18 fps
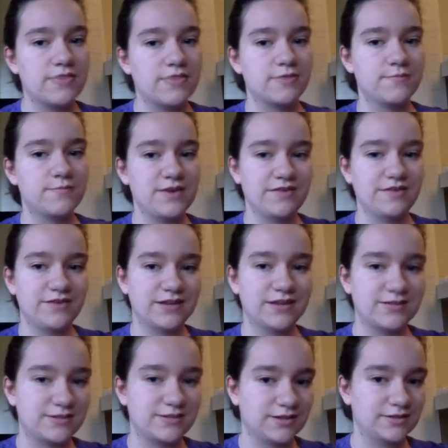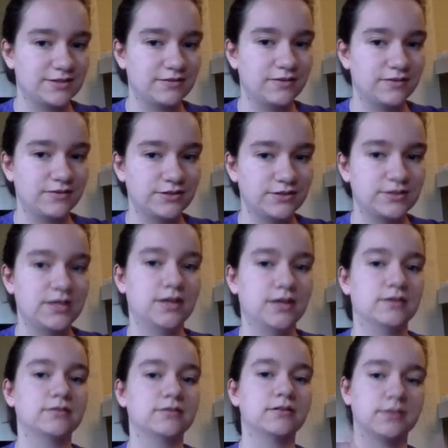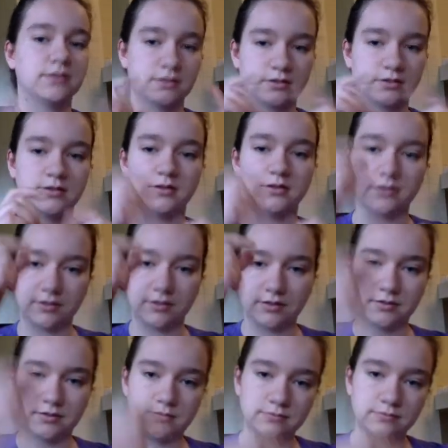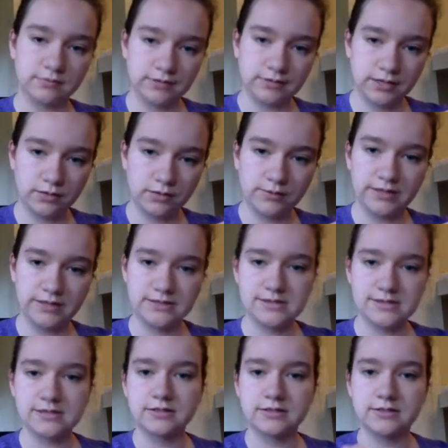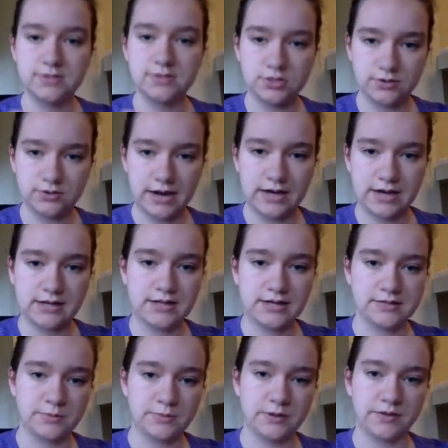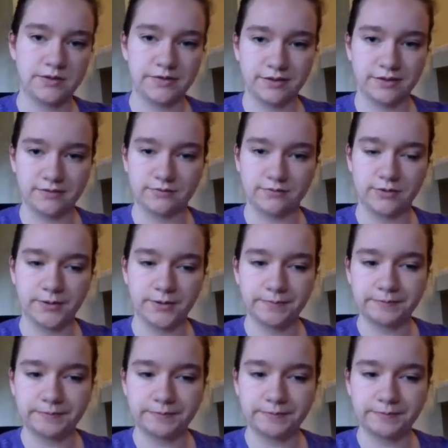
the beefiest sticks you've ever seen. Little ones, straight, that's what you're looking for.